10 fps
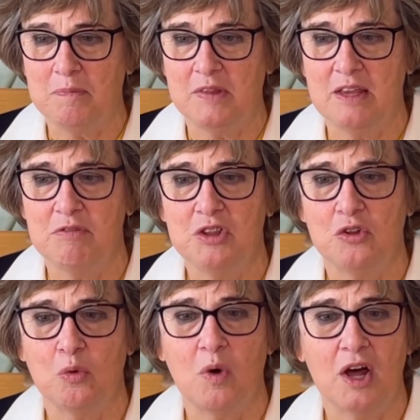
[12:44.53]
Even though
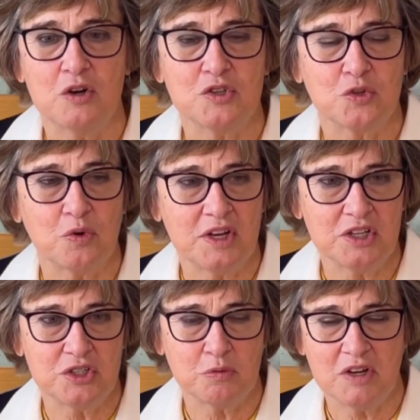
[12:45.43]
the water is going
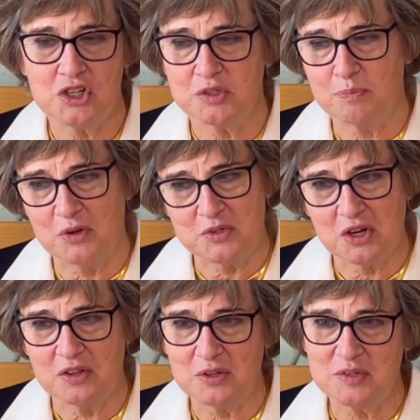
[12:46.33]
to reach most
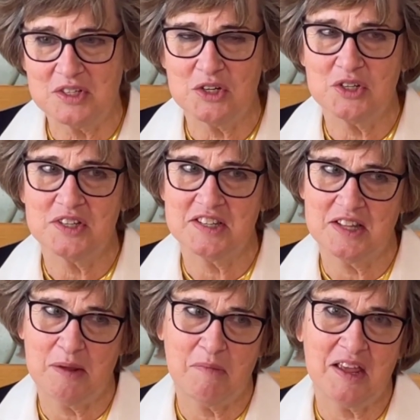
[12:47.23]
all those dishes and
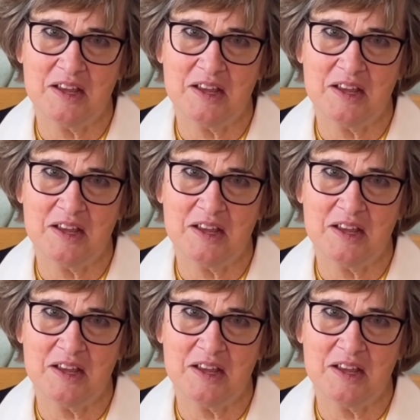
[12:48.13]
they may